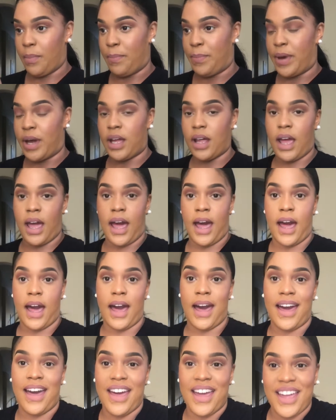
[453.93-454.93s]
But
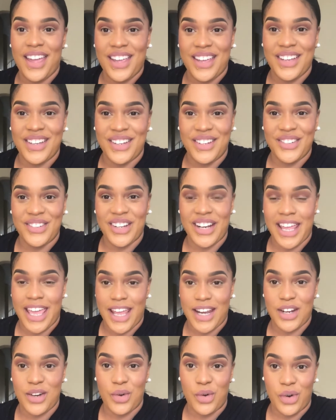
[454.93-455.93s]
I went
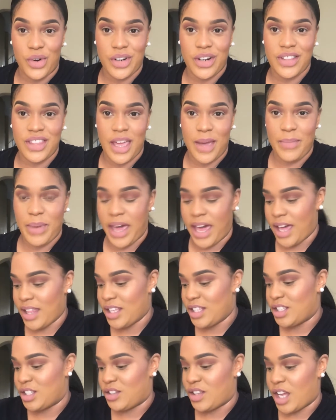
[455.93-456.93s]
ahead and ordered that
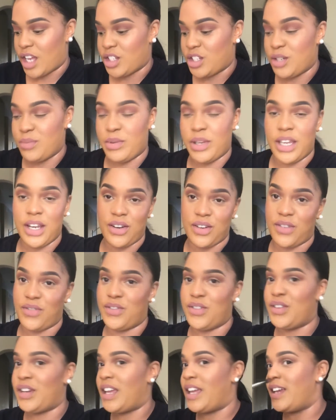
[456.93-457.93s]
palette, so that should be here in a
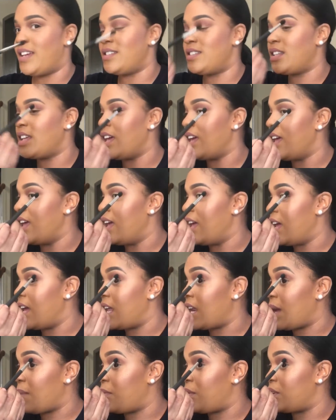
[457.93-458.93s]
few days.
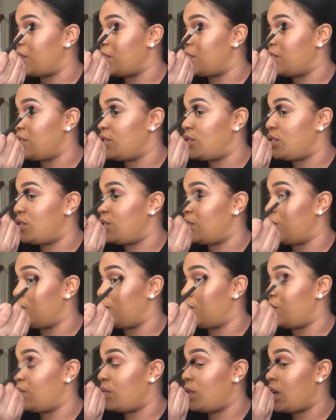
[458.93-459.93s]
And I'm gonna
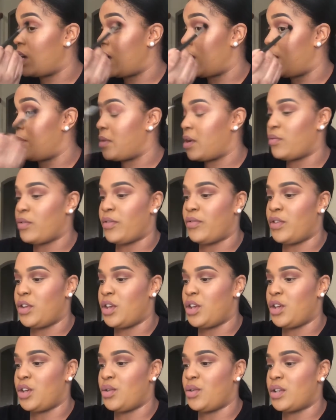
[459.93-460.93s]
do a
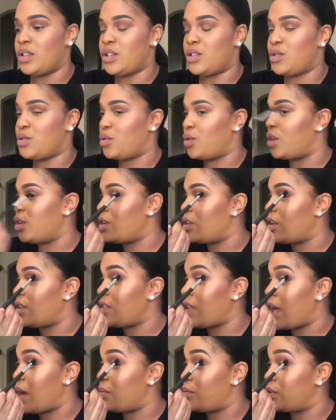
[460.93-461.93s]
review and tutorial
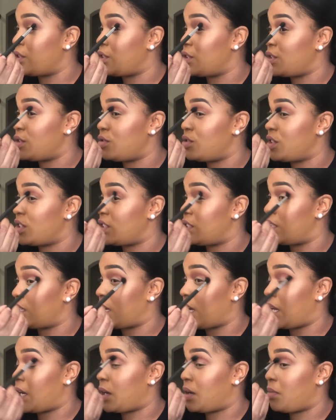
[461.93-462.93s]
on that one too, just to
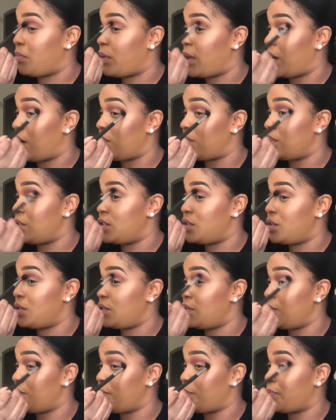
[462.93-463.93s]
kind of compare the
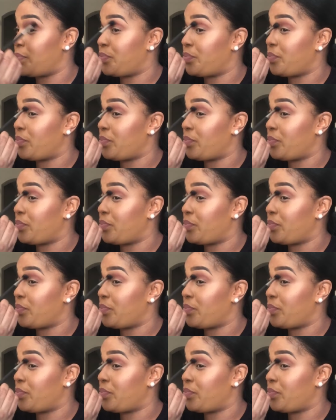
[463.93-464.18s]
two.